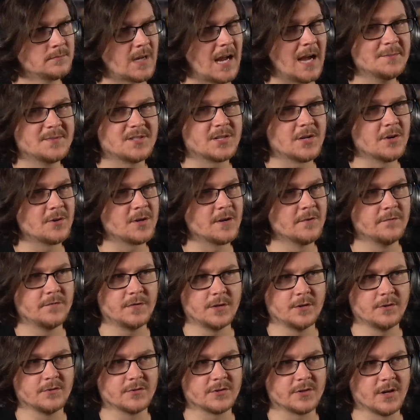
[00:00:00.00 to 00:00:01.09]
I'm so
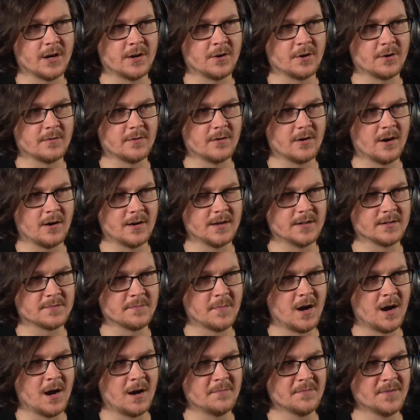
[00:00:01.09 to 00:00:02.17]
confused on her, on his
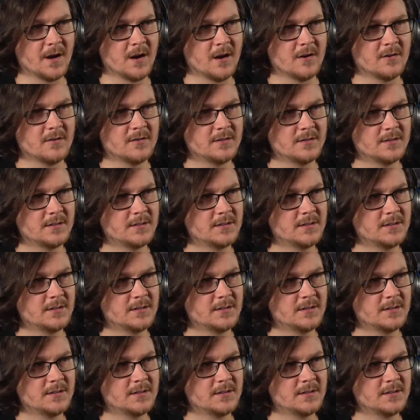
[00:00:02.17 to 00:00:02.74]
mom, though.